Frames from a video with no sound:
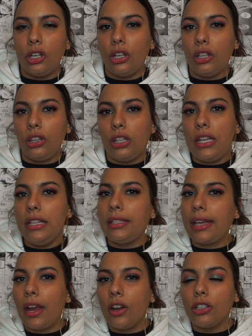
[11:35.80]
these
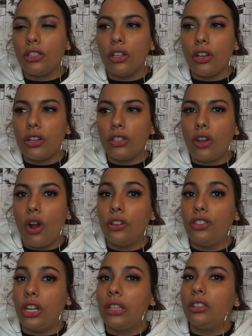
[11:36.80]
characters are
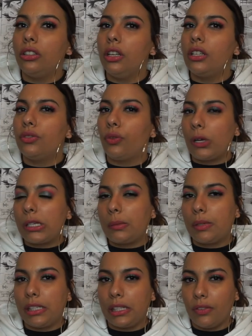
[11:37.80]
genderless for a
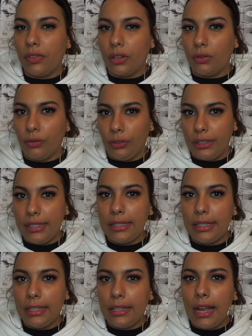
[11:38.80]
specific
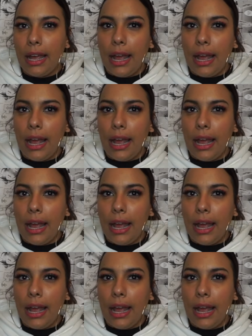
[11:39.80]
reason.